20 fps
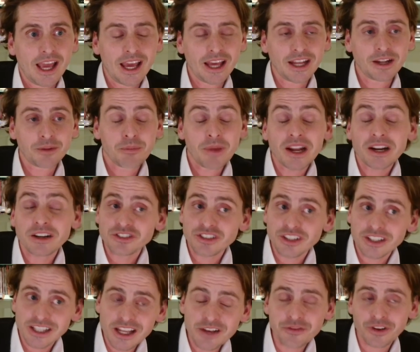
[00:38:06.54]
And it
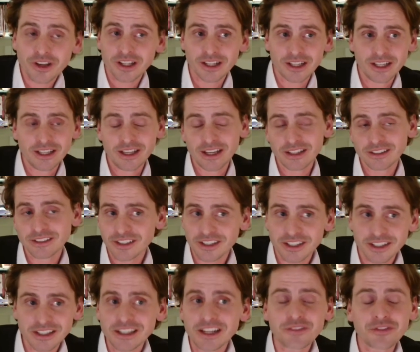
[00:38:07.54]
matters significantly,
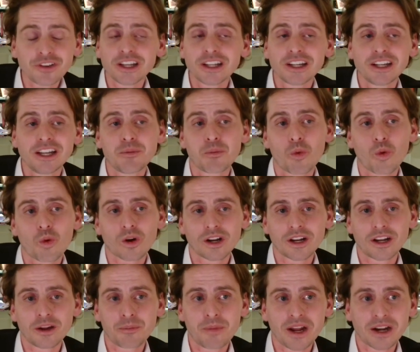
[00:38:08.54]
significantly
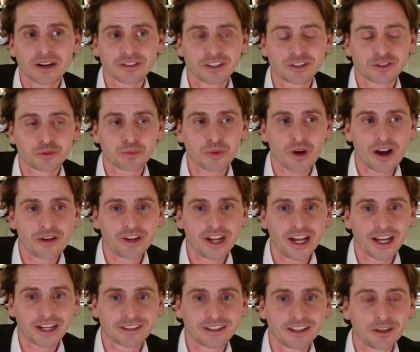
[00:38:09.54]
more than it matters into
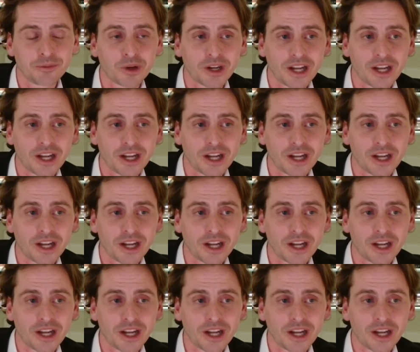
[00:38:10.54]
private equity.